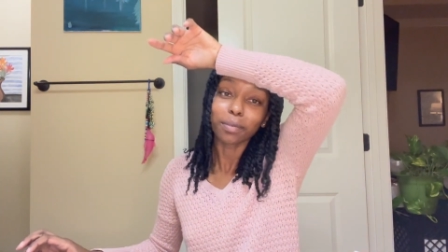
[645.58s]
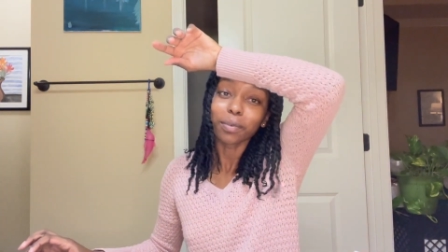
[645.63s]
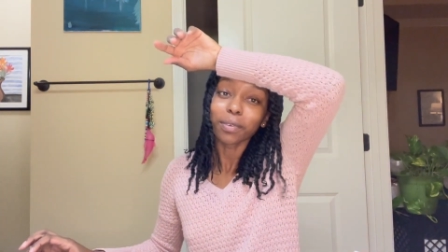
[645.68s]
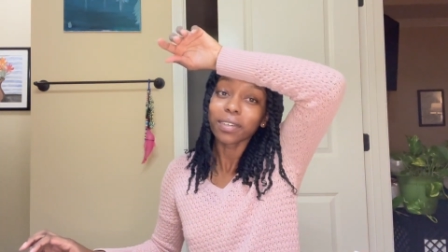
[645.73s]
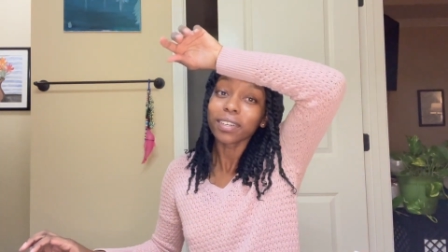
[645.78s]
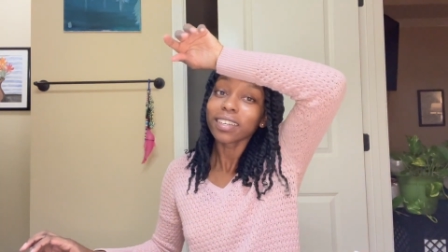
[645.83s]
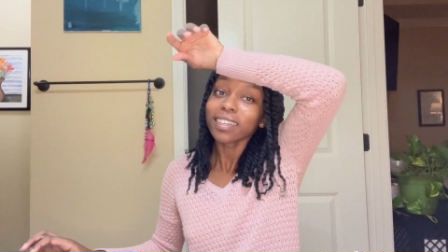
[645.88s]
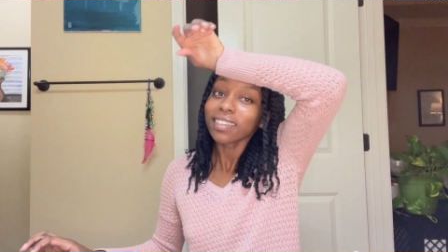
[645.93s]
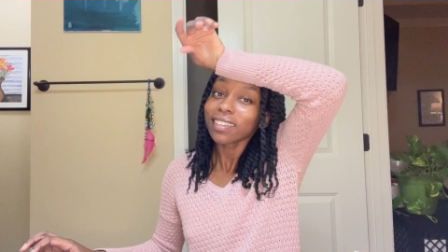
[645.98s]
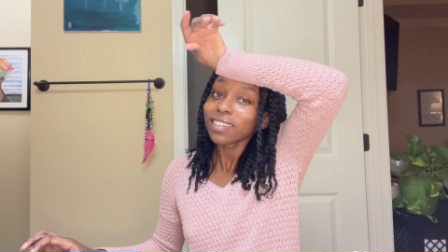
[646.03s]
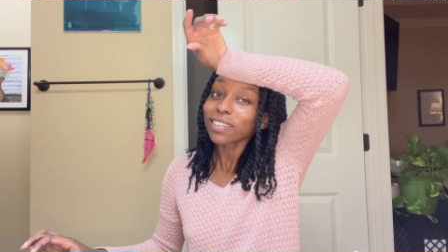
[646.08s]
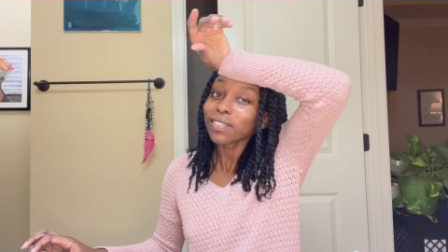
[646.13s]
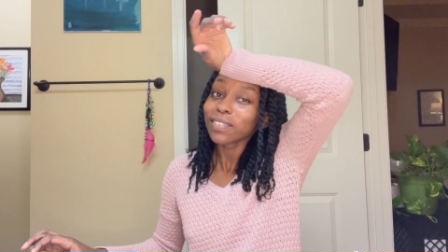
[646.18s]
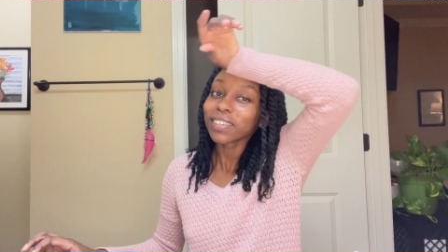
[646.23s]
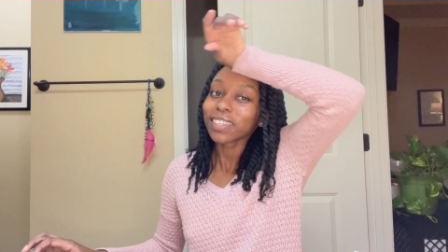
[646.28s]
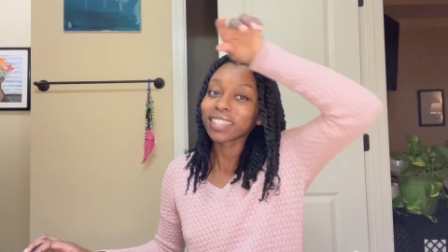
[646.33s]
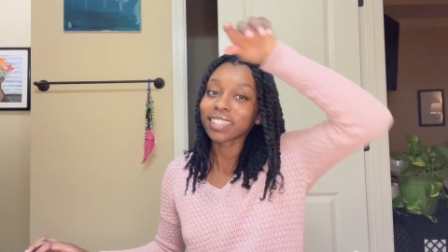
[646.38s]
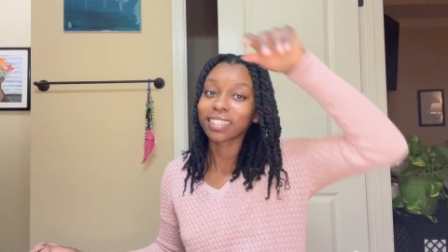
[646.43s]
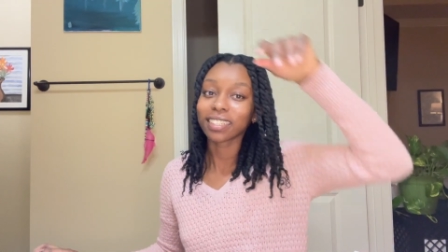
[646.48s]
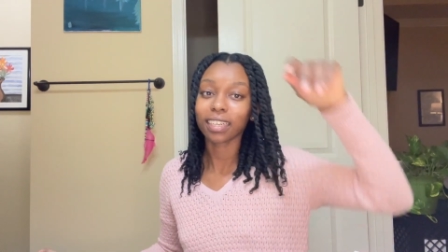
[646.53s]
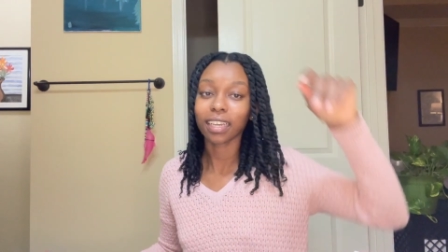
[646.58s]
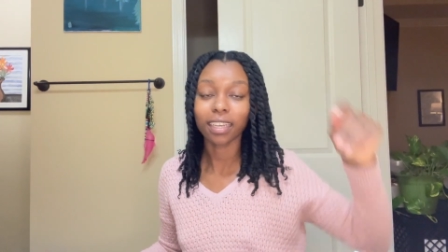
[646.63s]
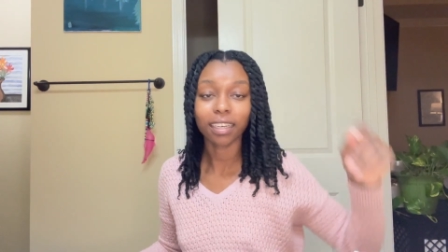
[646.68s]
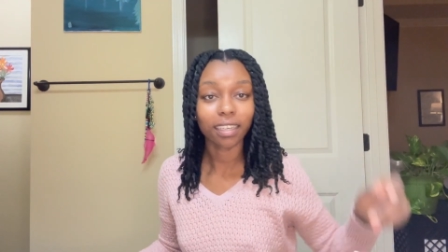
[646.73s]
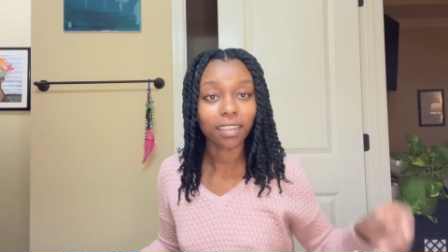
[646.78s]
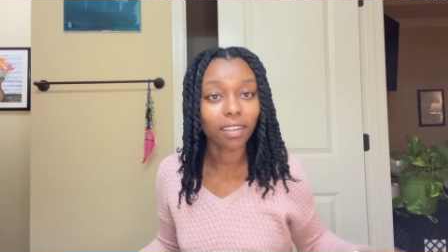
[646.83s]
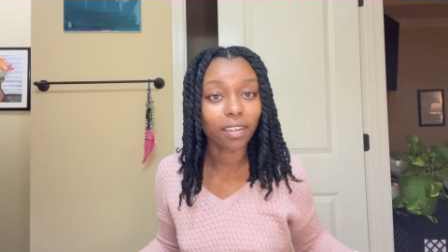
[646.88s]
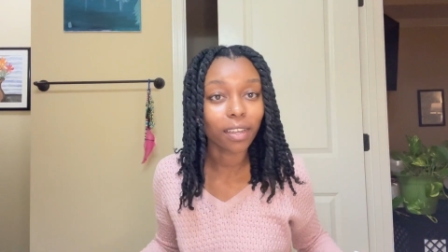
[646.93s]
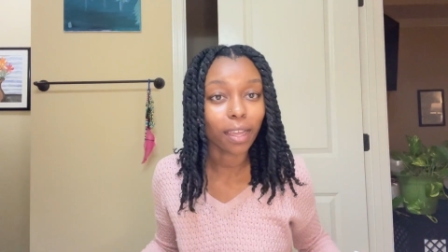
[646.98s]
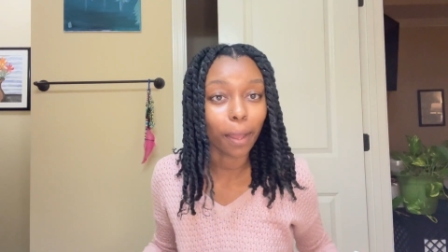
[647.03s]
boy, it's
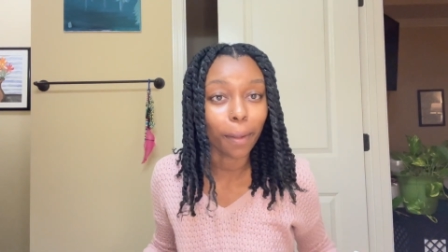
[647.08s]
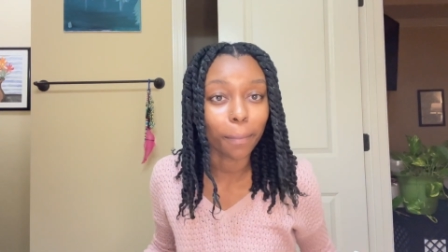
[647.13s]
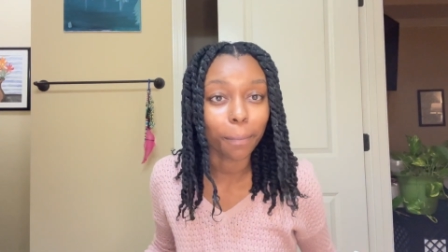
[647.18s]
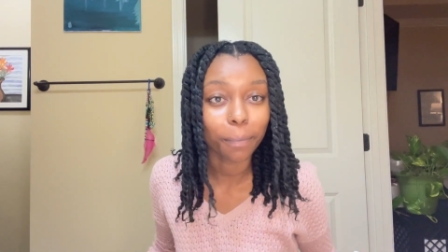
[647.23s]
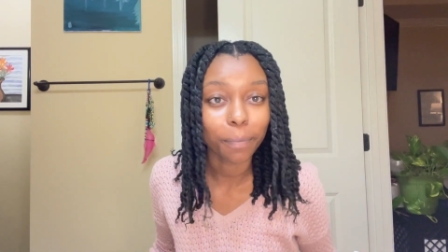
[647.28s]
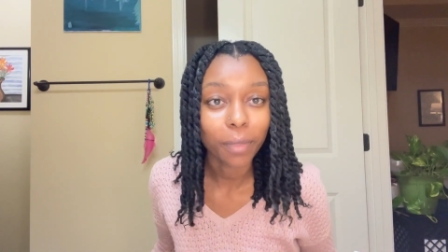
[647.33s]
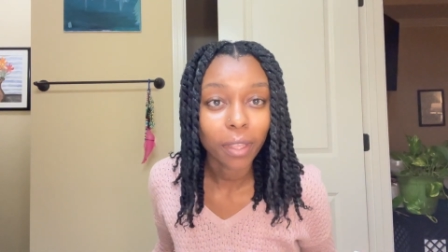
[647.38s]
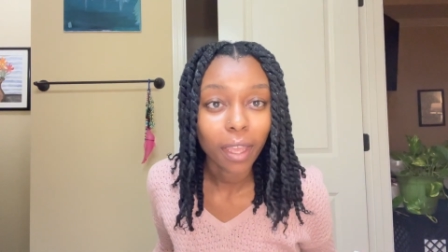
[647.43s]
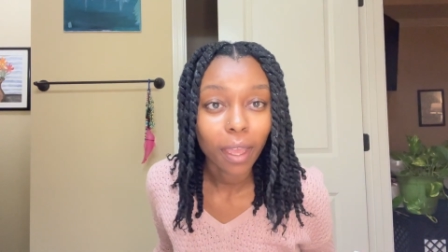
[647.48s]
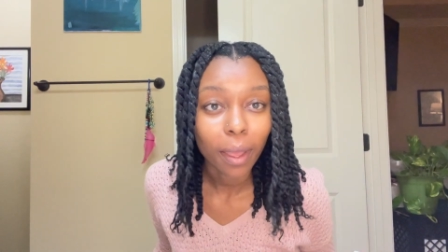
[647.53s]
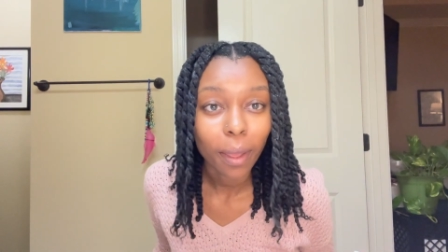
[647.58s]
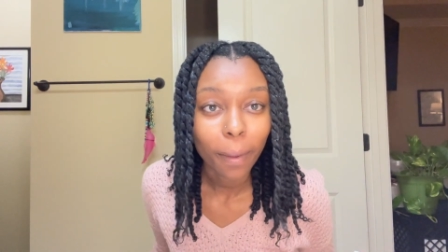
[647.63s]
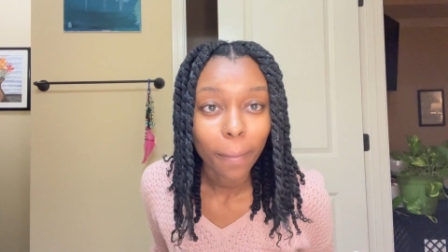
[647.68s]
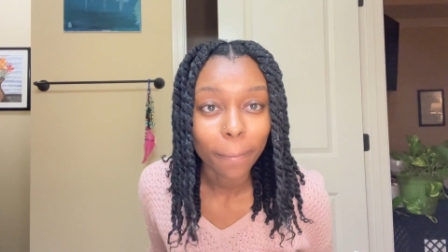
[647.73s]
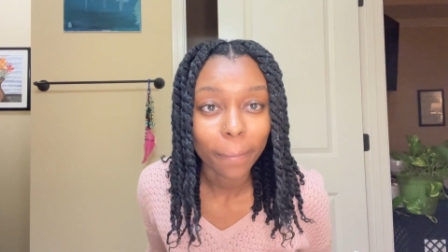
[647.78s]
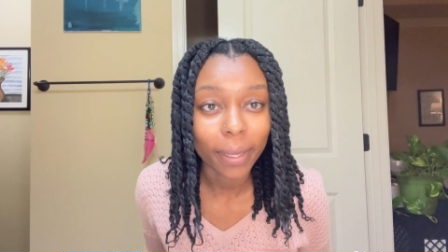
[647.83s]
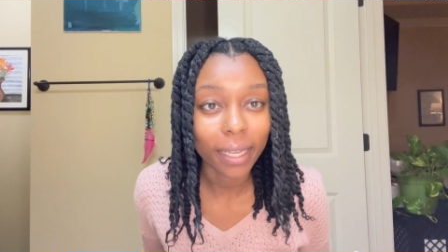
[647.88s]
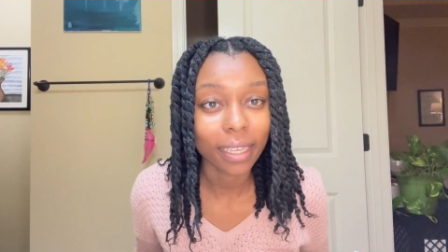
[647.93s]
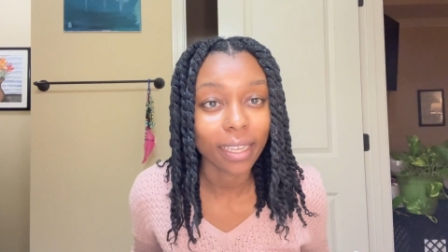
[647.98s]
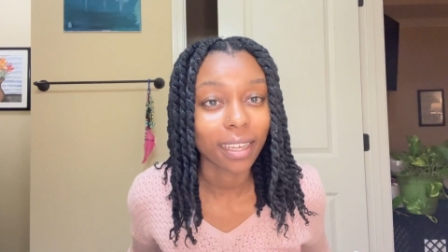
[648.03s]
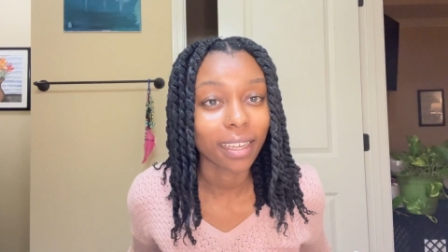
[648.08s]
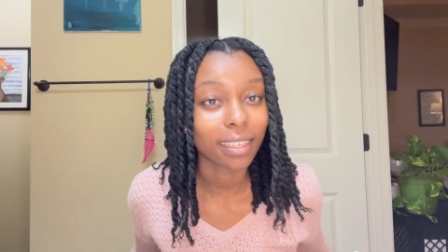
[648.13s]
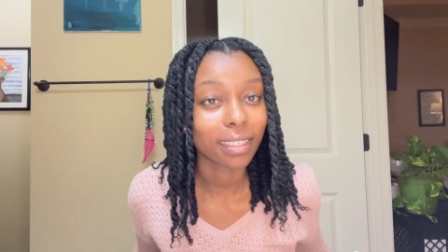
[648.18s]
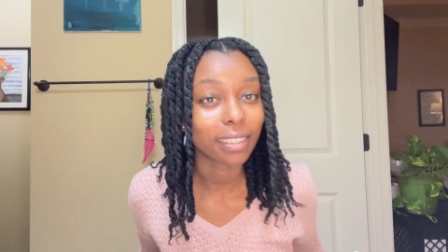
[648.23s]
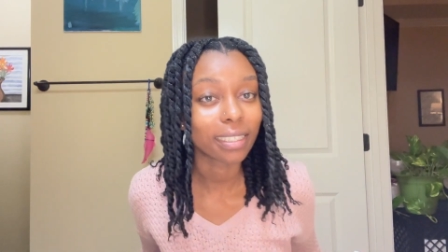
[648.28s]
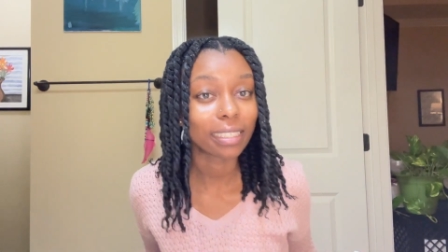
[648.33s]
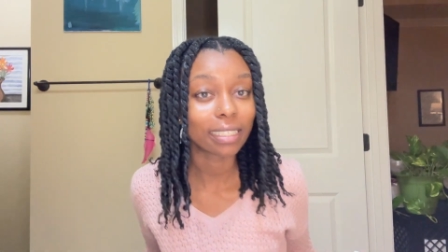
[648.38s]
shining. Okay, but yes,